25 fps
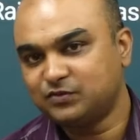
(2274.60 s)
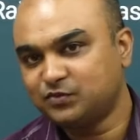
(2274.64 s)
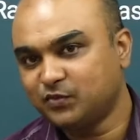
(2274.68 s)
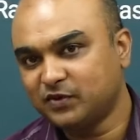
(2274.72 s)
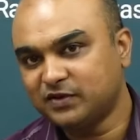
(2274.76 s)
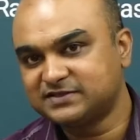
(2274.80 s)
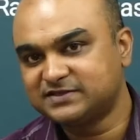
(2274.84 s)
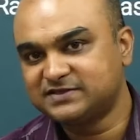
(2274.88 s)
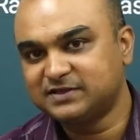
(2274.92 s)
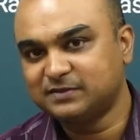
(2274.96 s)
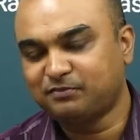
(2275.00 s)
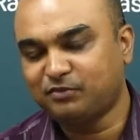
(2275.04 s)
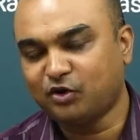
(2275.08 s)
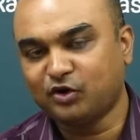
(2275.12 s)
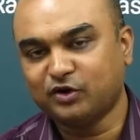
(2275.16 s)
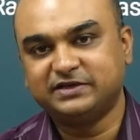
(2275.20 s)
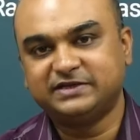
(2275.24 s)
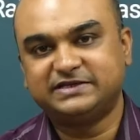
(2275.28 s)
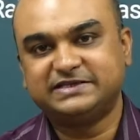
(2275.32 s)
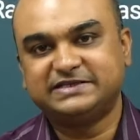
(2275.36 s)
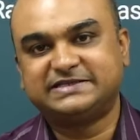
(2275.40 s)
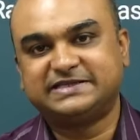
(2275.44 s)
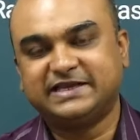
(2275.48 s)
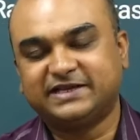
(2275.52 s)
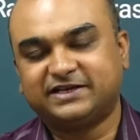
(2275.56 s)
was the
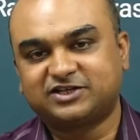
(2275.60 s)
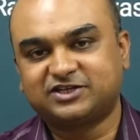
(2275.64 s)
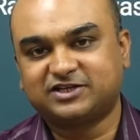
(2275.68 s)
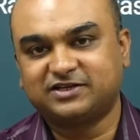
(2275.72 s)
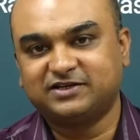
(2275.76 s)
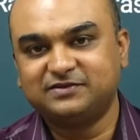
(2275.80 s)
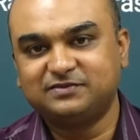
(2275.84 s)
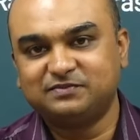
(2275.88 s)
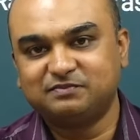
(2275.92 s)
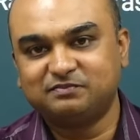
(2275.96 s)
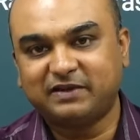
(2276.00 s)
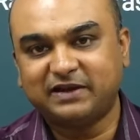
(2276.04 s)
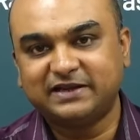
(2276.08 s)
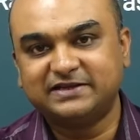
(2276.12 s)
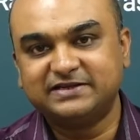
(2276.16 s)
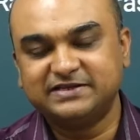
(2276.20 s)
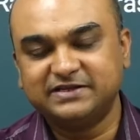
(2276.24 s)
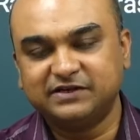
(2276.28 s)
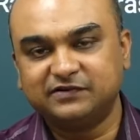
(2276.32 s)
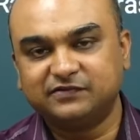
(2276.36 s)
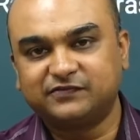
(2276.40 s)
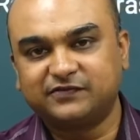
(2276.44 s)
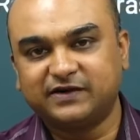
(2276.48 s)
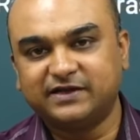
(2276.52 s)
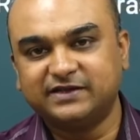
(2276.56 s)
polity section, my
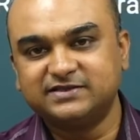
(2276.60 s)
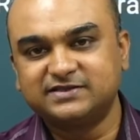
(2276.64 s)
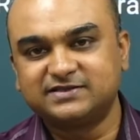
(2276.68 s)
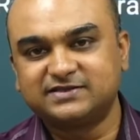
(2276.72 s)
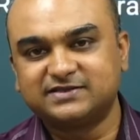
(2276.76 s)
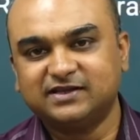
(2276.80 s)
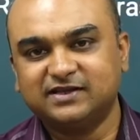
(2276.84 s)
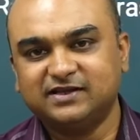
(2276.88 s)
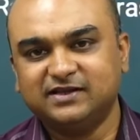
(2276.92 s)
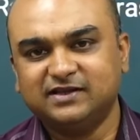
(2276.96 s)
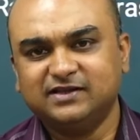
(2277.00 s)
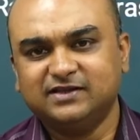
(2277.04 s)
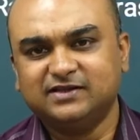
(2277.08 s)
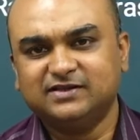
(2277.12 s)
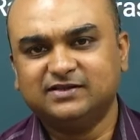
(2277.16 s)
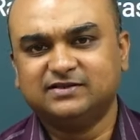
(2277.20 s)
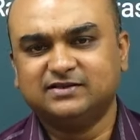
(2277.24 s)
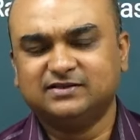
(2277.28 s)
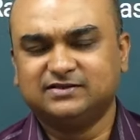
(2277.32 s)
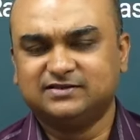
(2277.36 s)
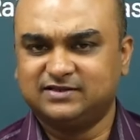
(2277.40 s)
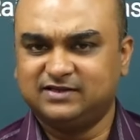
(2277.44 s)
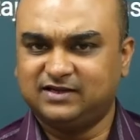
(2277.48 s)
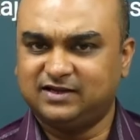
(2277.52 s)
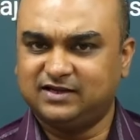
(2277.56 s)
dear friends,
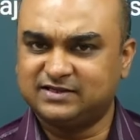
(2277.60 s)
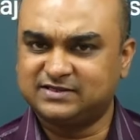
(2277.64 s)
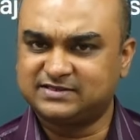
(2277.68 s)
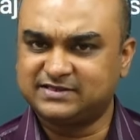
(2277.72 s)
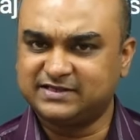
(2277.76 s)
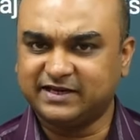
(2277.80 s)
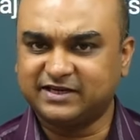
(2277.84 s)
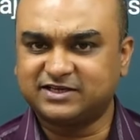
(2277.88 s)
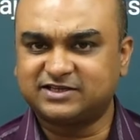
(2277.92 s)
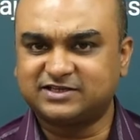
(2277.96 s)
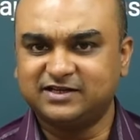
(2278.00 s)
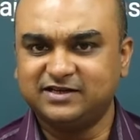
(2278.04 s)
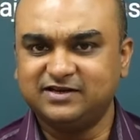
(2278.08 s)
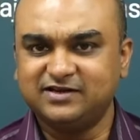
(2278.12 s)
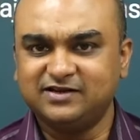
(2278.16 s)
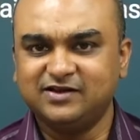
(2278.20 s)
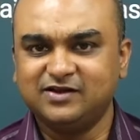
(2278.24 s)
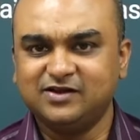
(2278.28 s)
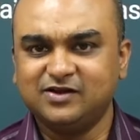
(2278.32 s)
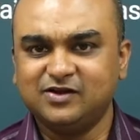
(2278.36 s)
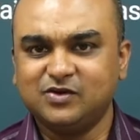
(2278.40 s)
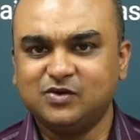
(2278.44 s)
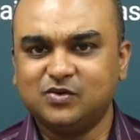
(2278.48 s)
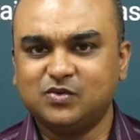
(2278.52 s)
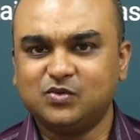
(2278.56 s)
a section
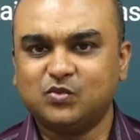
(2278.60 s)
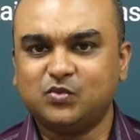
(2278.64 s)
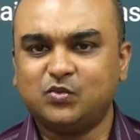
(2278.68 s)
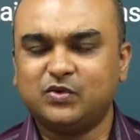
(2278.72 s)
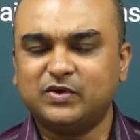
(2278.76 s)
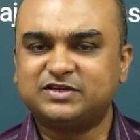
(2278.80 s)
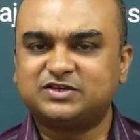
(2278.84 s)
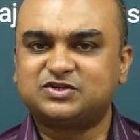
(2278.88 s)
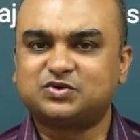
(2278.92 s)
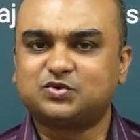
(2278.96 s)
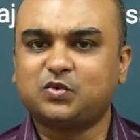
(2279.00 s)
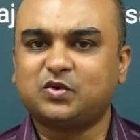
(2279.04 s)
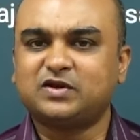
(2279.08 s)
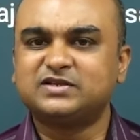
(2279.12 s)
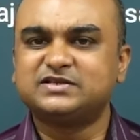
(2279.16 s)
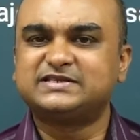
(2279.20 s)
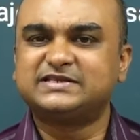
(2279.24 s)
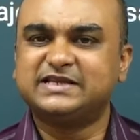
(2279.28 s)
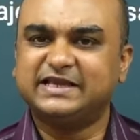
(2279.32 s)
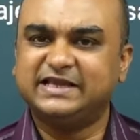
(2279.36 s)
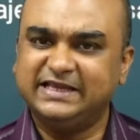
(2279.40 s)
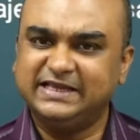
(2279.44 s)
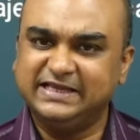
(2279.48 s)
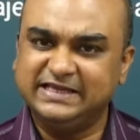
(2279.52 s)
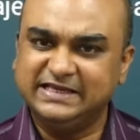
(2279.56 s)
which
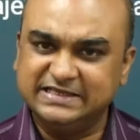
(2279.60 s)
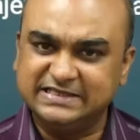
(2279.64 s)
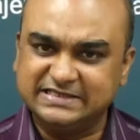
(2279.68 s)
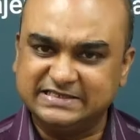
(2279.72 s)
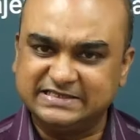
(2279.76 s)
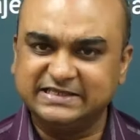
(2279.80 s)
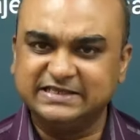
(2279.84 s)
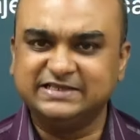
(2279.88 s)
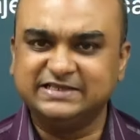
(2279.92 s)
was easy